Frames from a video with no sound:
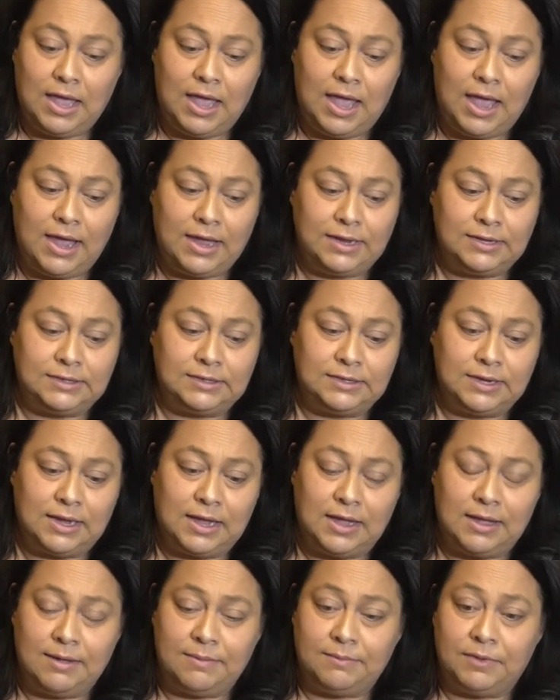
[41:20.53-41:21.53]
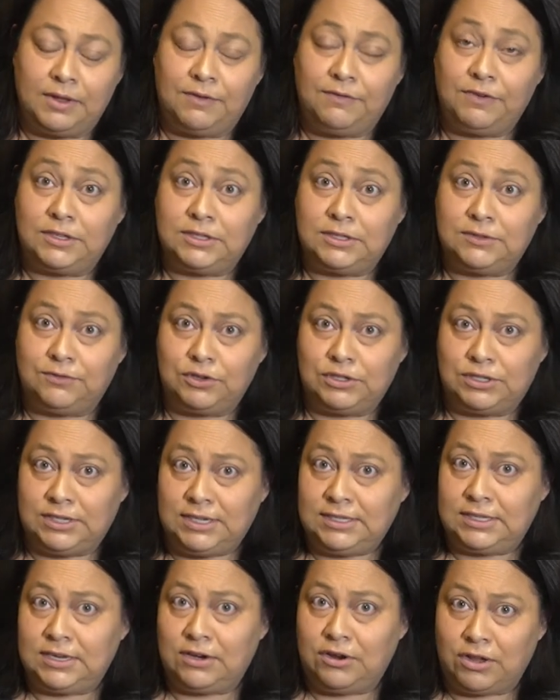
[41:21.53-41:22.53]
and um, if it's for
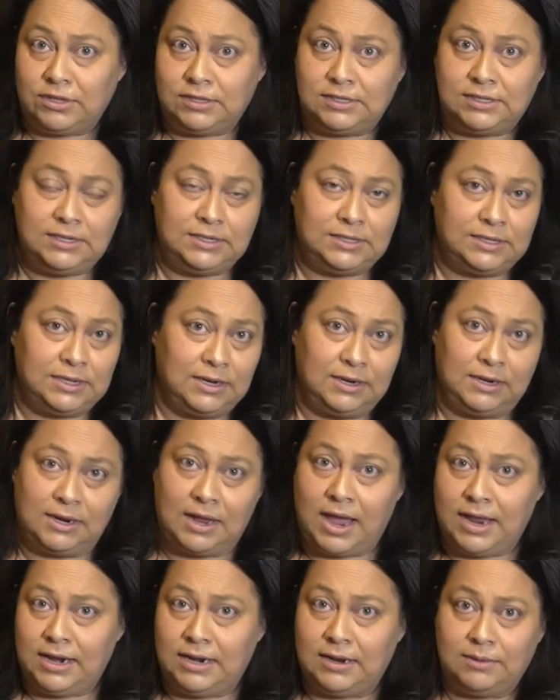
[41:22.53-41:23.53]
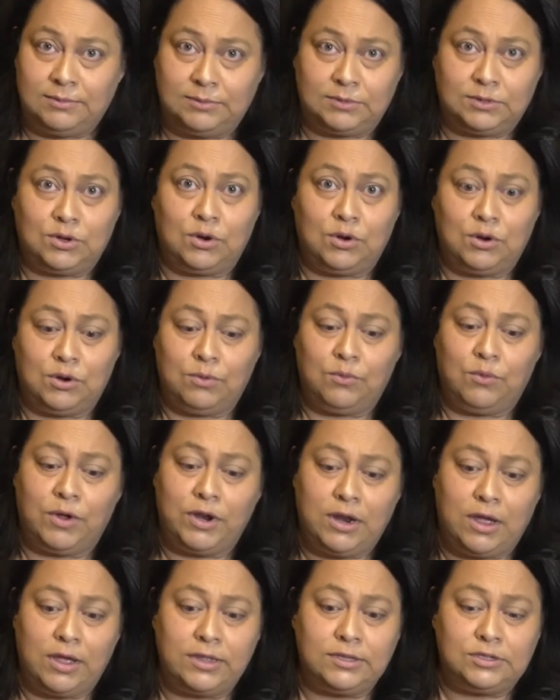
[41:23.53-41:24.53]
season, non-season items or
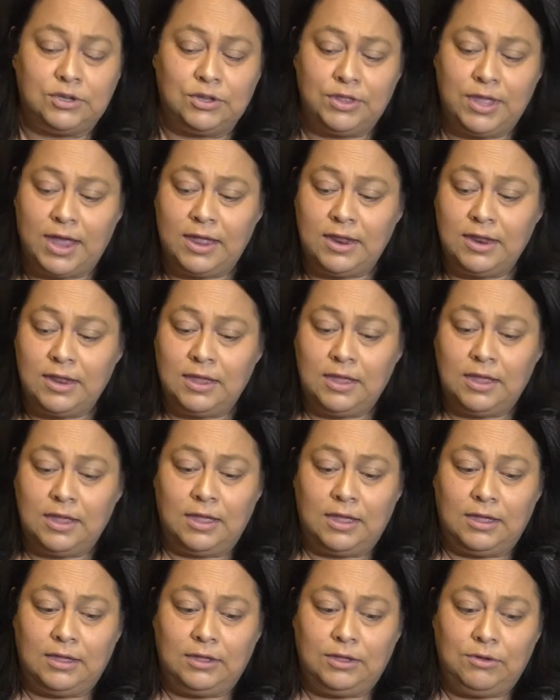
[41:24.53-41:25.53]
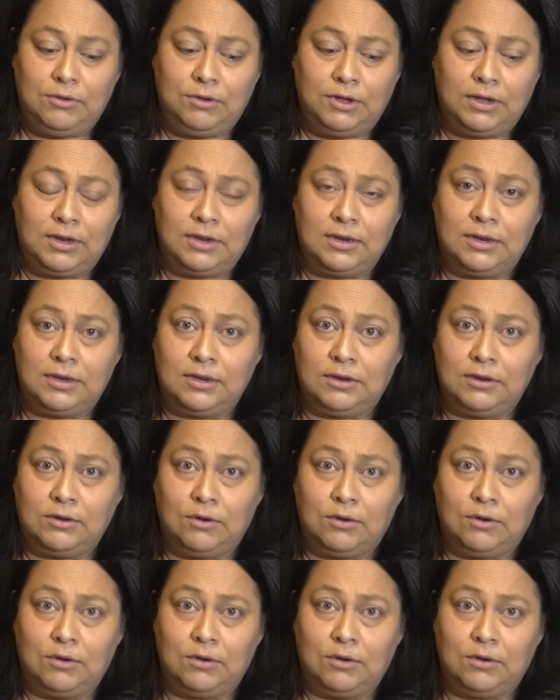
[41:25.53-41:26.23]
whatnot, so that you can,